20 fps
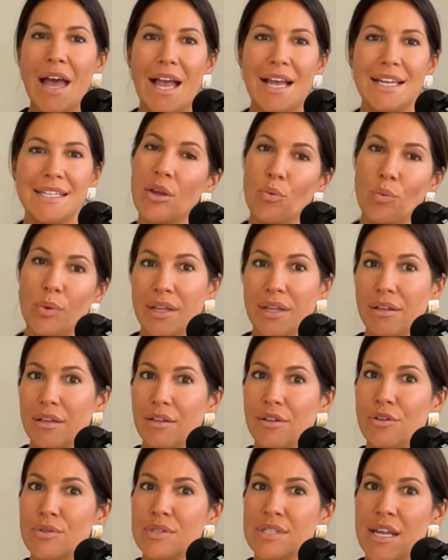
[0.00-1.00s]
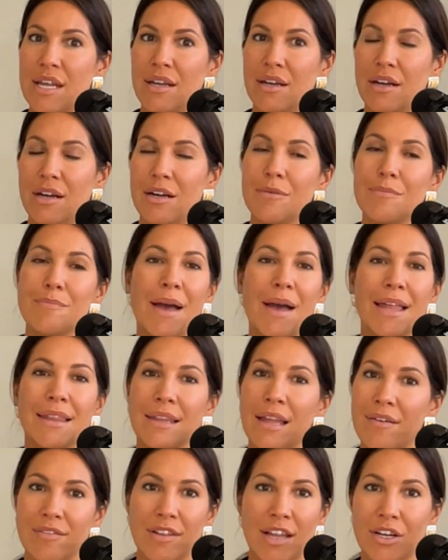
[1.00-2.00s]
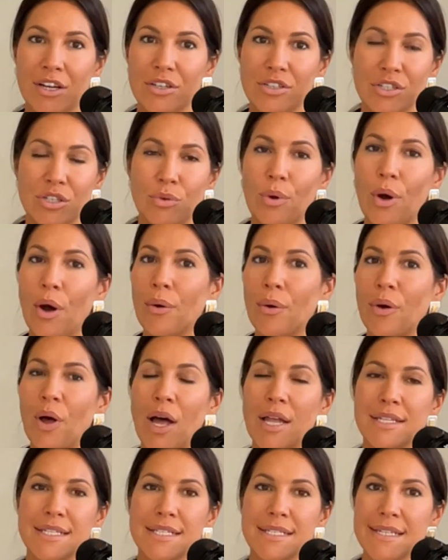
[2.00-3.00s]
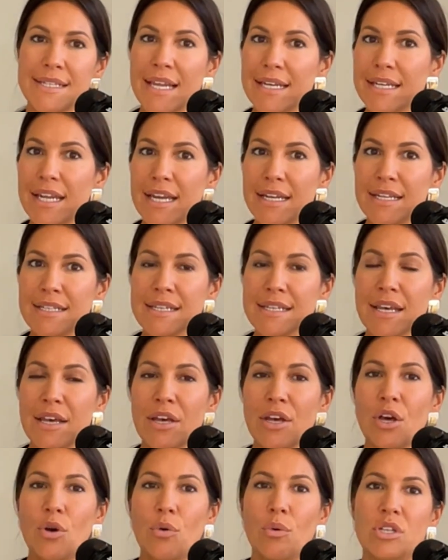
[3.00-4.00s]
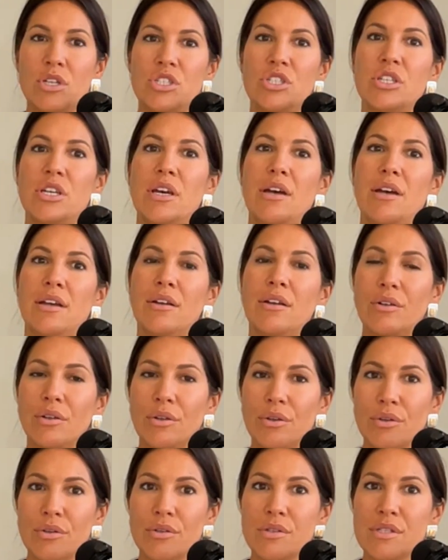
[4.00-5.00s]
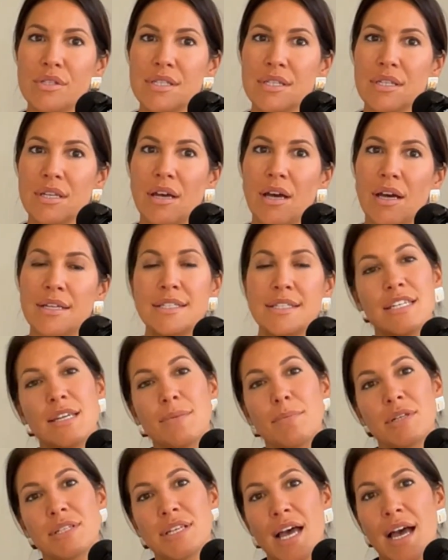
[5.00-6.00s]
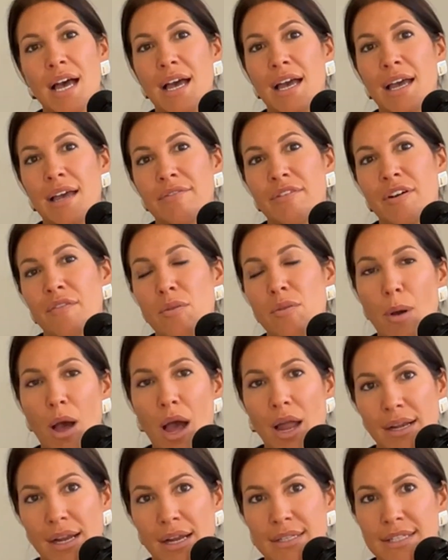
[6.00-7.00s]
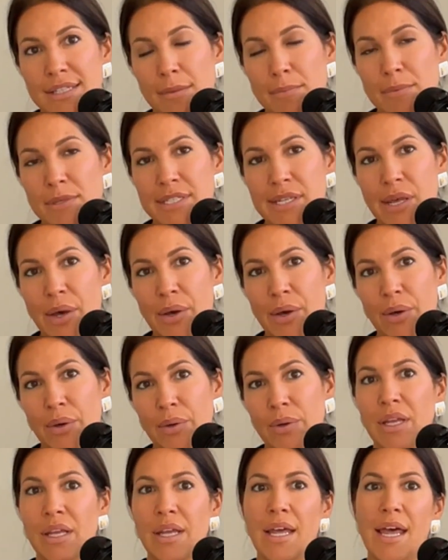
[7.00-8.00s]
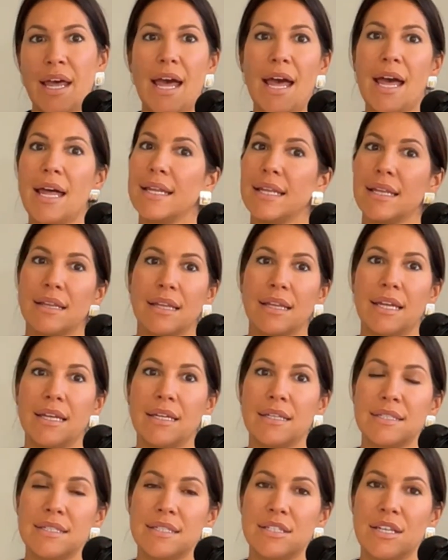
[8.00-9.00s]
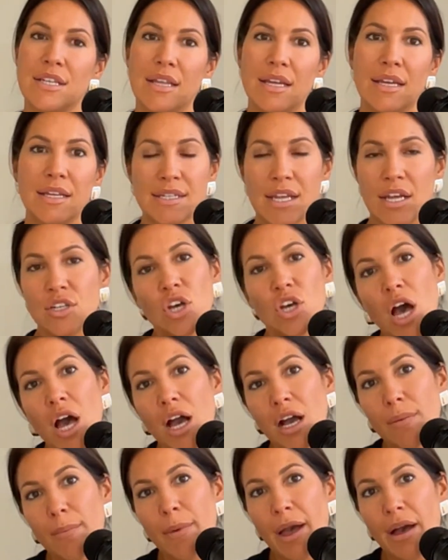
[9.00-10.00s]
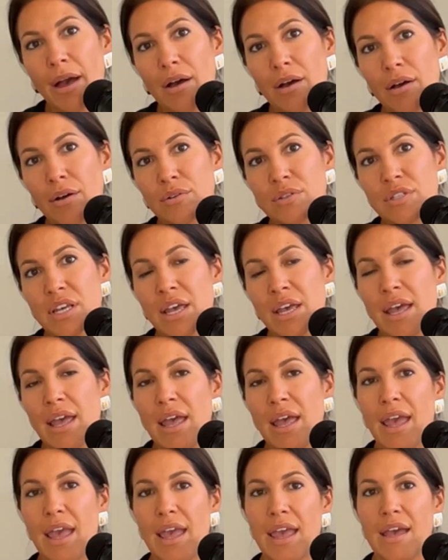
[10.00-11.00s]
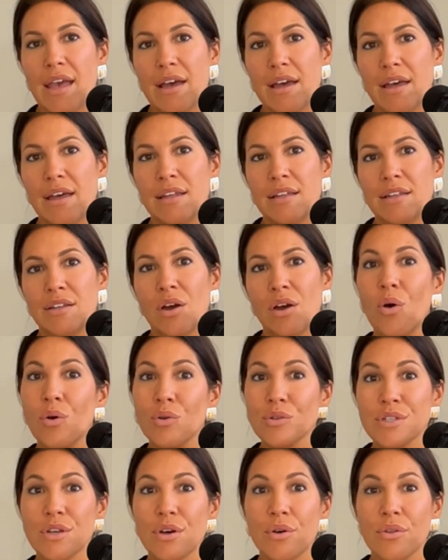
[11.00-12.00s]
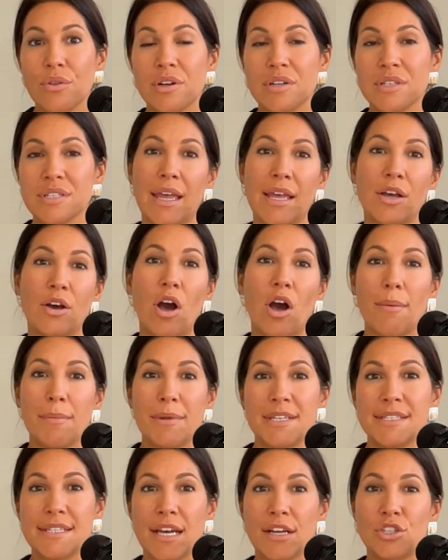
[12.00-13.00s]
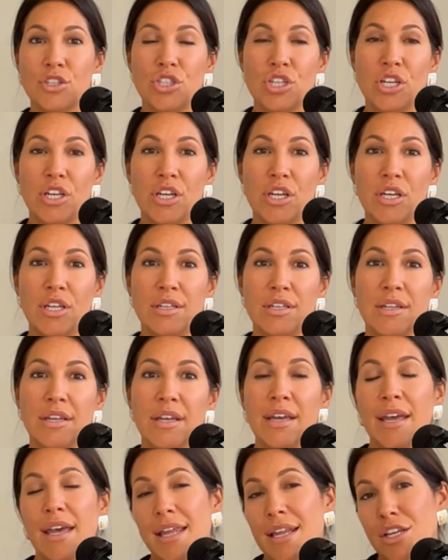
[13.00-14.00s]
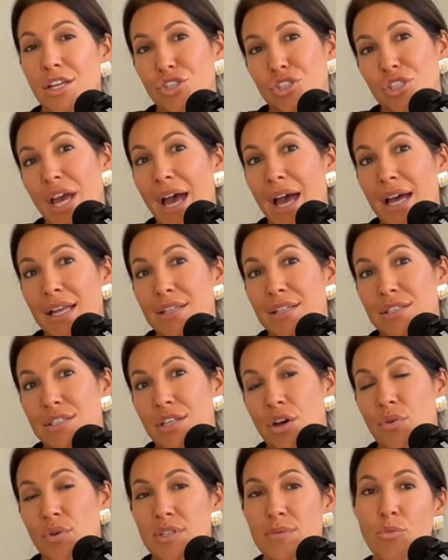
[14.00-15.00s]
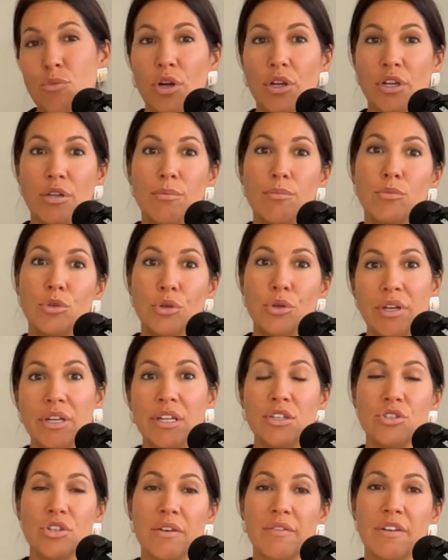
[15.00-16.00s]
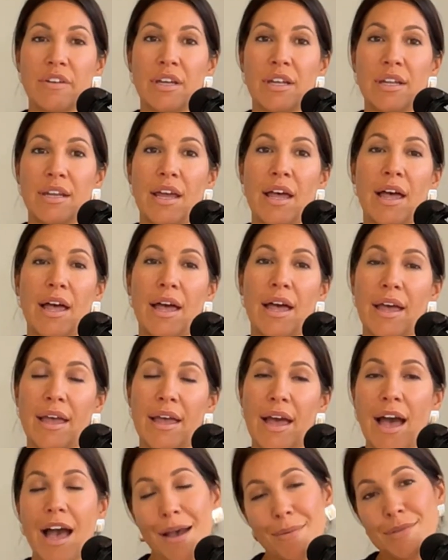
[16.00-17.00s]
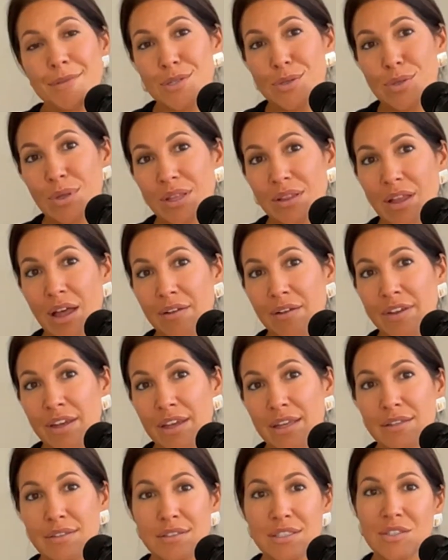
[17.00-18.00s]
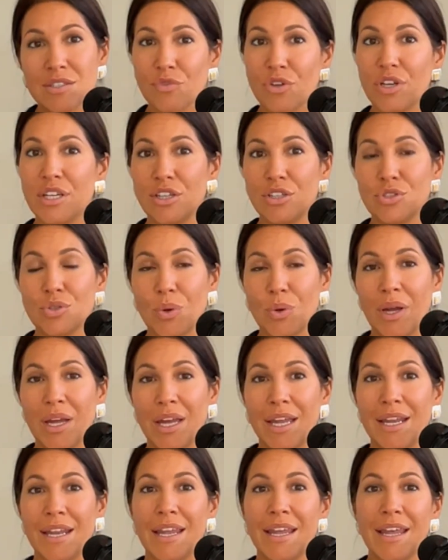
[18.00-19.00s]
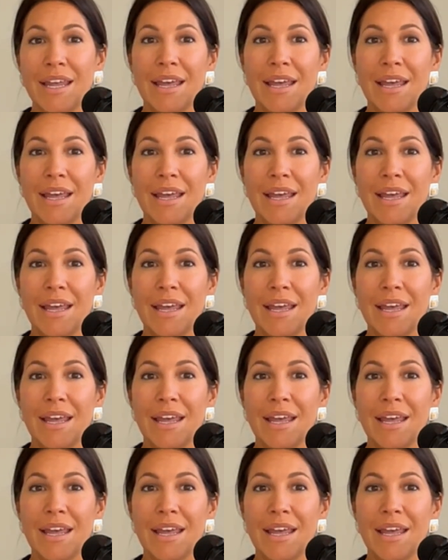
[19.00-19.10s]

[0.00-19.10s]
I have a weekly newsletter, my love letter to you all on Sundays, which includes a deeper dive of the podcast episode, any links to things I talk about, and also there's a comment section and a chat, so it's more community driven. I absolutely love it. It's free to join.